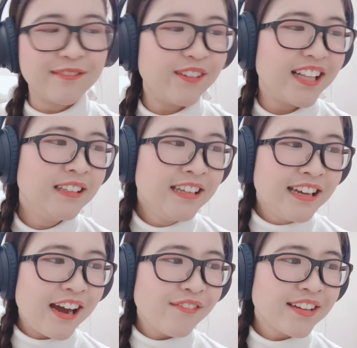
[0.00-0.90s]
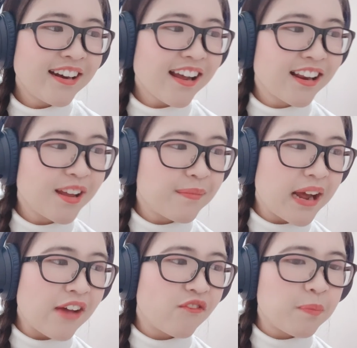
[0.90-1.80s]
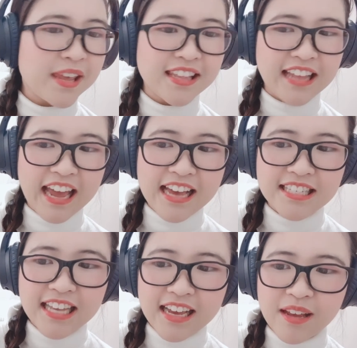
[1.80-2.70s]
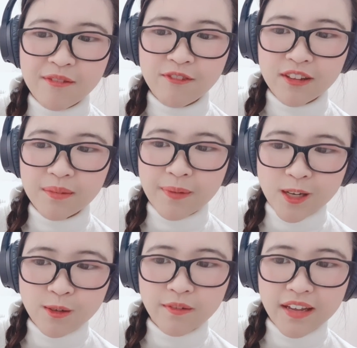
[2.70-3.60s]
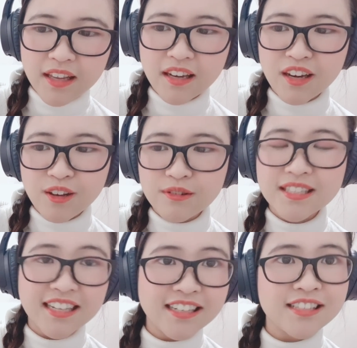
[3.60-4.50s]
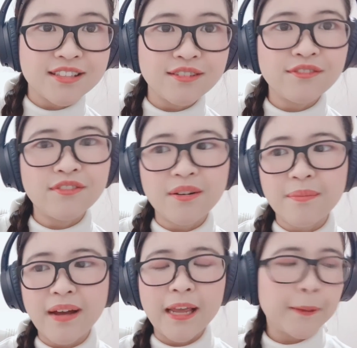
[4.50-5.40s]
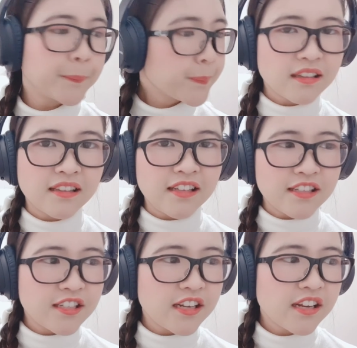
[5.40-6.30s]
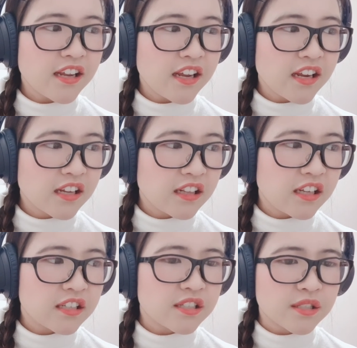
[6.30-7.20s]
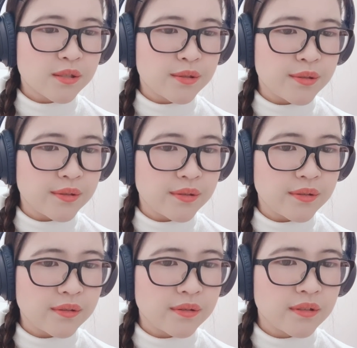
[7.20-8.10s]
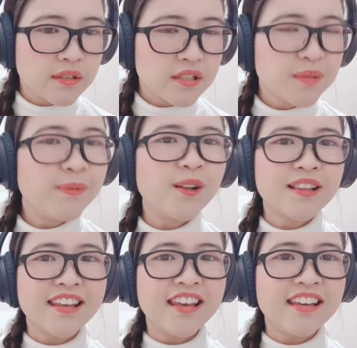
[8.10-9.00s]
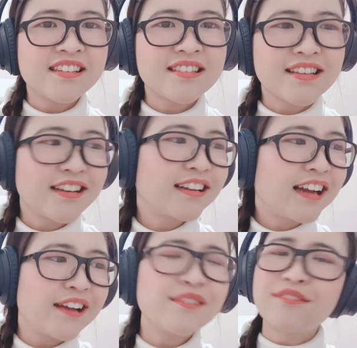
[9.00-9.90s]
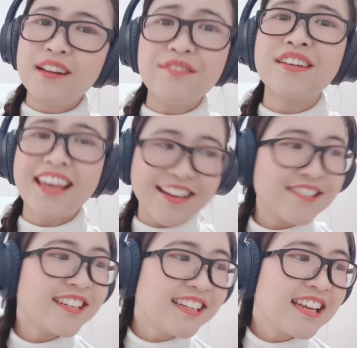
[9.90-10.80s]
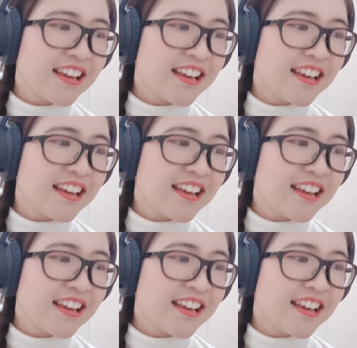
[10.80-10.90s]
Well, after I clear my FP test, I will be doing new studies though for my teaching English to small kids kind of qualification.